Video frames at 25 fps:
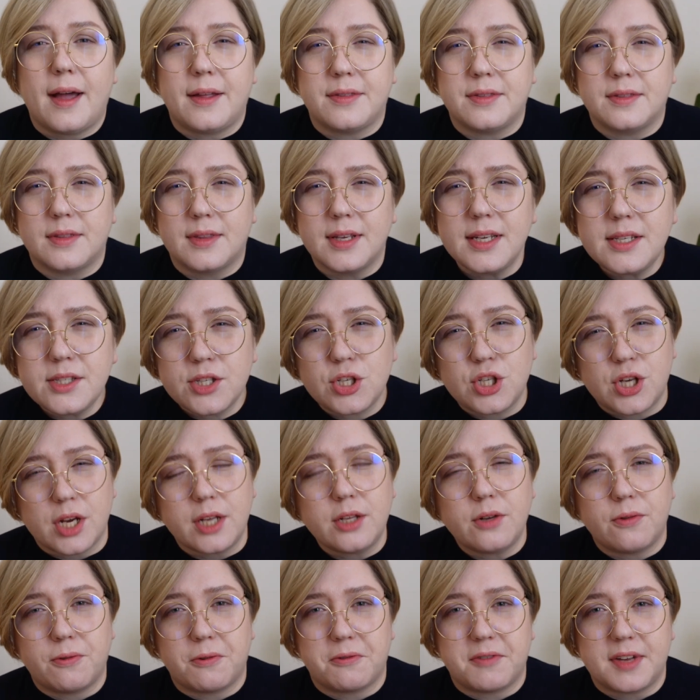And this
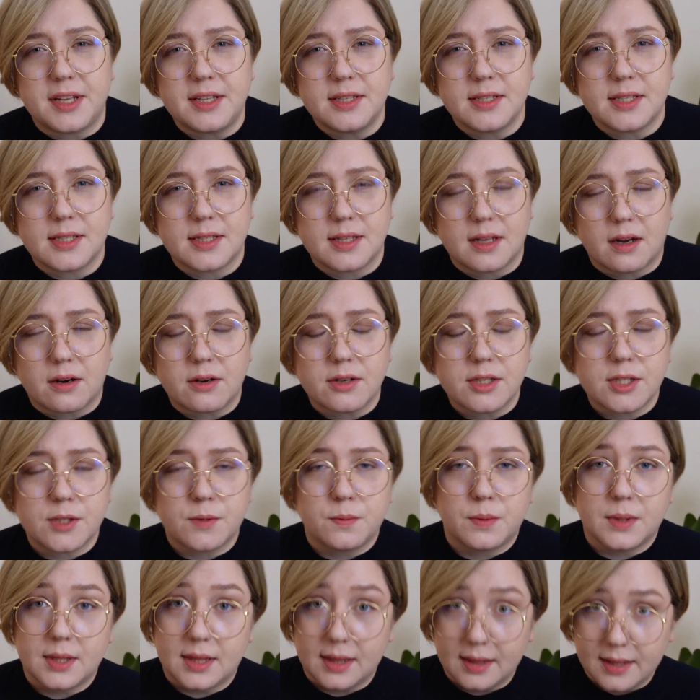chain of events
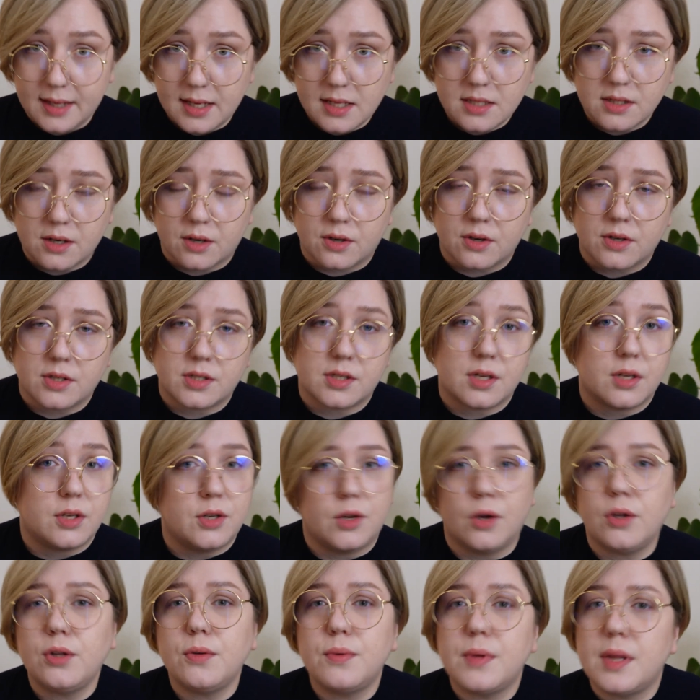starts with leaders,
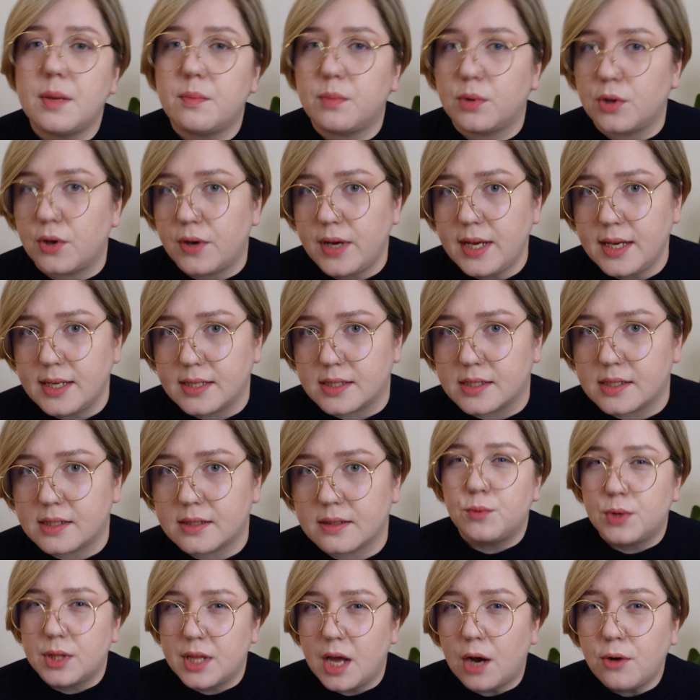not with employees.
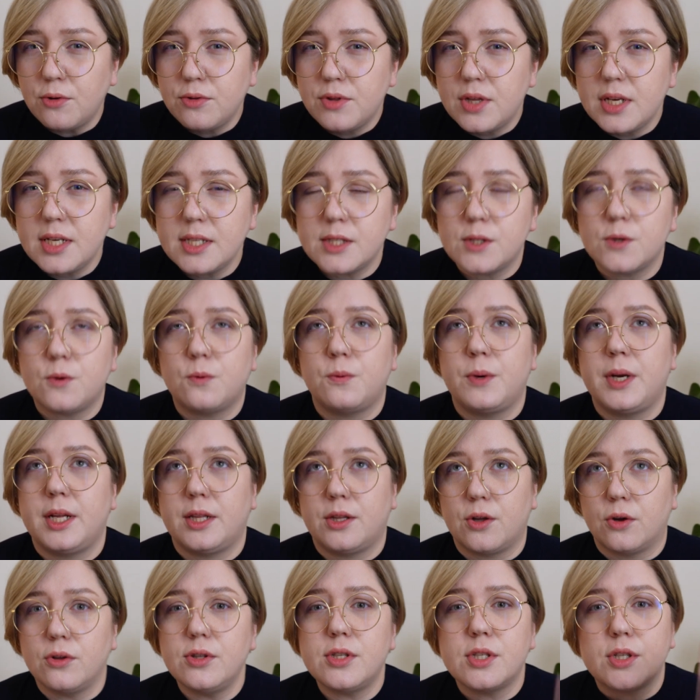Without this, we
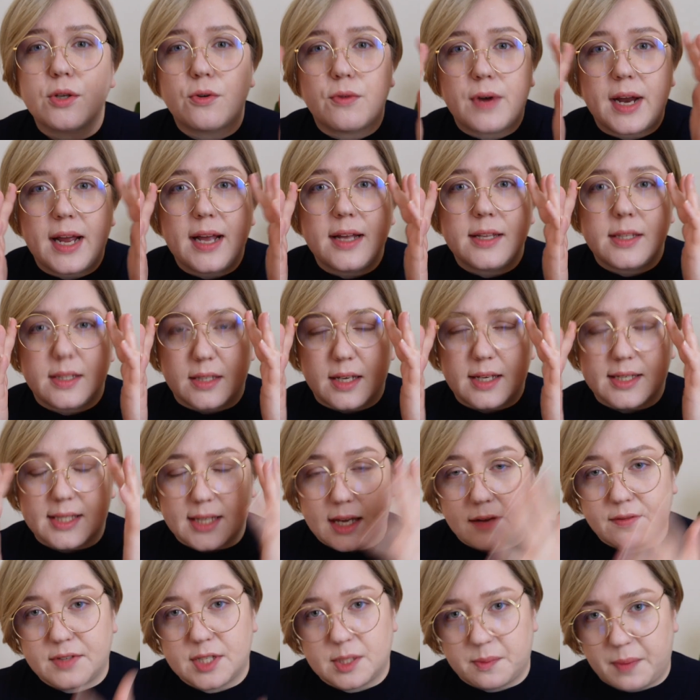don't create a
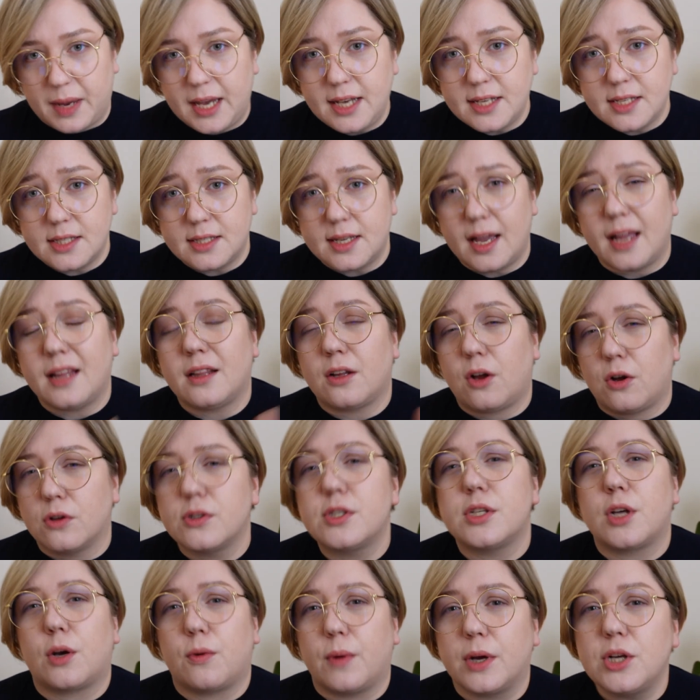safe space, and
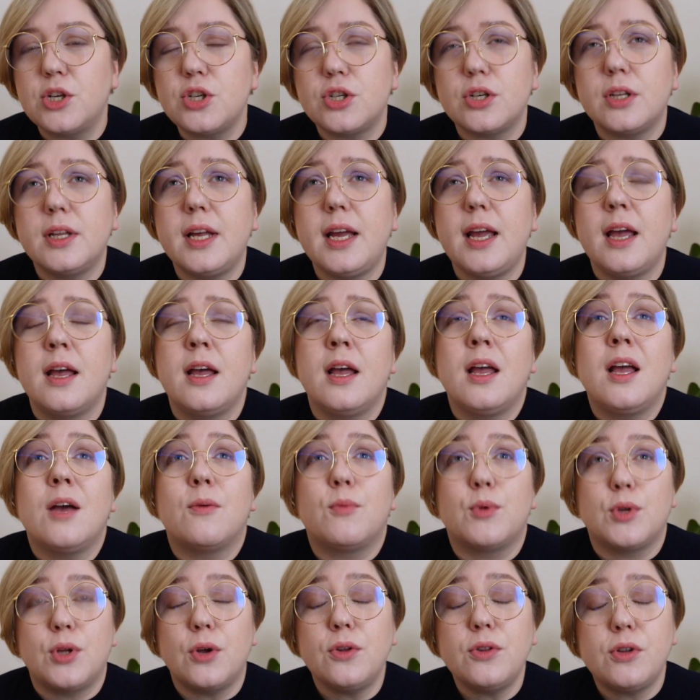consequentially,
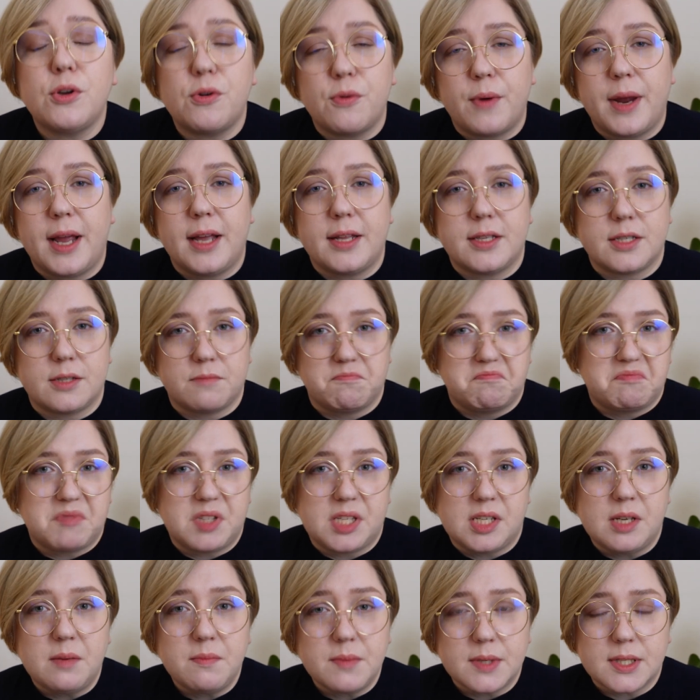we don't create
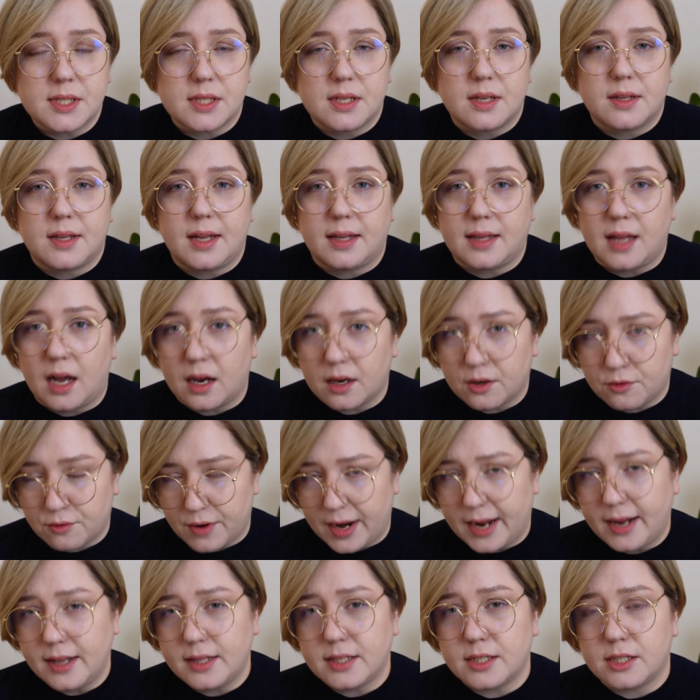teams that are
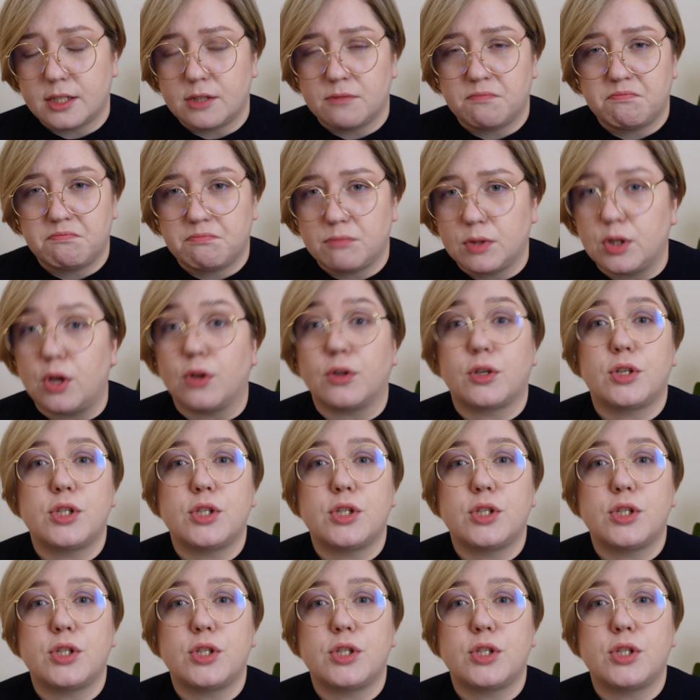great long